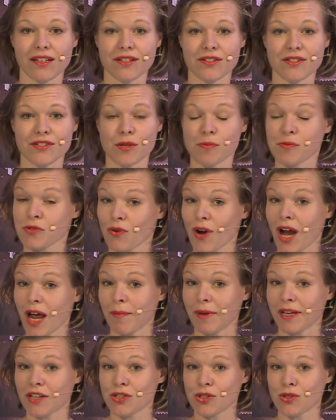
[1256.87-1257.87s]

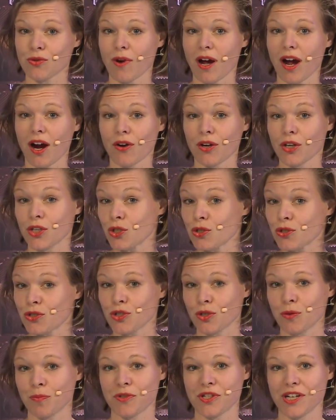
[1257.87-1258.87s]
subscribing to our
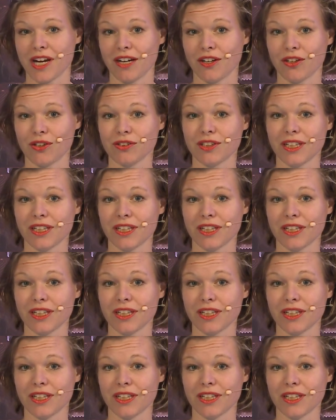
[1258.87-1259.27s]
YouTube channel,